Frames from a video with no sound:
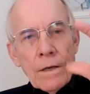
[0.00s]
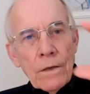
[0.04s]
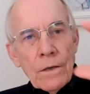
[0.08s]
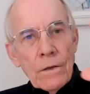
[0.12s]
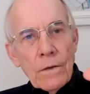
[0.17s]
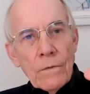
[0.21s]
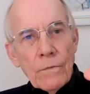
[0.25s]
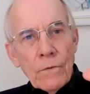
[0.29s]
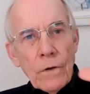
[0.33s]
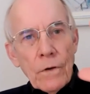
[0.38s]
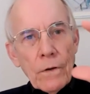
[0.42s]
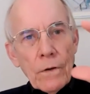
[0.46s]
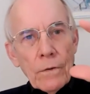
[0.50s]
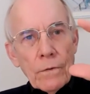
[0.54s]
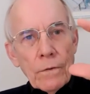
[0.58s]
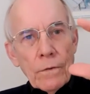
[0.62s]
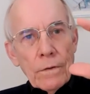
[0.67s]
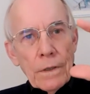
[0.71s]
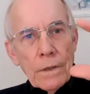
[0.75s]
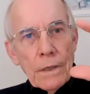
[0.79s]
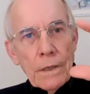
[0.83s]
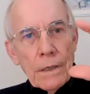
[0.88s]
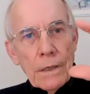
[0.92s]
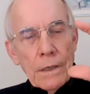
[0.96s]
You've got
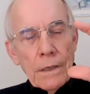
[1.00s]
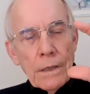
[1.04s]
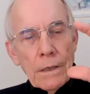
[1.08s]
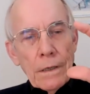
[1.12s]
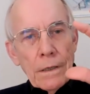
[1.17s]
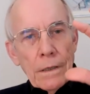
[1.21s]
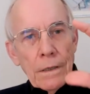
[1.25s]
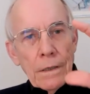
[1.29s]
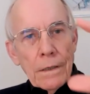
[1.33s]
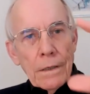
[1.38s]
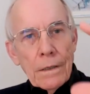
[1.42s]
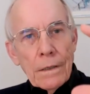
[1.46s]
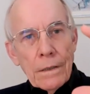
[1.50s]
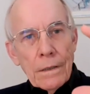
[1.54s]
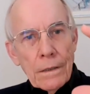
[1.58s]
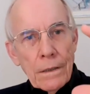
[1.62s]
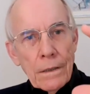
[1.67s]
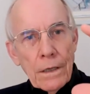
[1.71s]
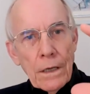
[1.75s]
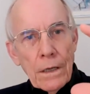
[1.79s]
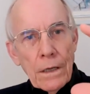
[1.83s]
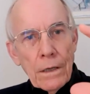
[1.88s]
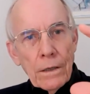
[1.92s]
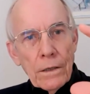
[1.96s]
the
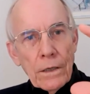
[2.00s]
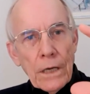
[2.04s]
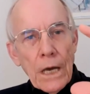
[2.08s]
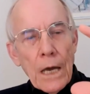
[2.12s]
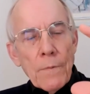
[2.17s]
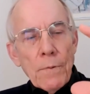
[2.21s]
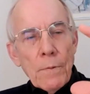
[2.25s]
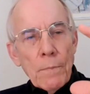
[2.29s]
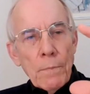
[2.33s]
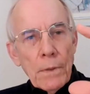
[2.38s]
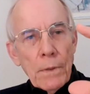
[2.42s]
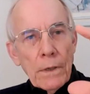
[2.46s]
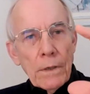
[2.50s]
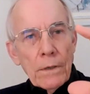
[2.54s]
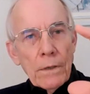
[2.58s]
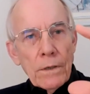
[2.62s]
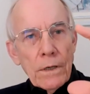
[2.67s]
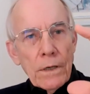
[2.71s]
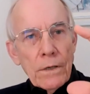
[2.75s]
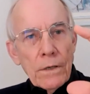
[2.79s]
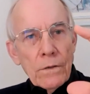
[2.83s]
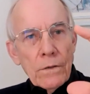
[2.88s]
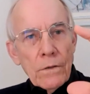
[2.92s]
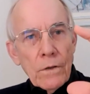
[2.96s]

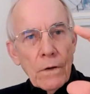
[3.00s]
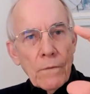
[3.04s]
capabilities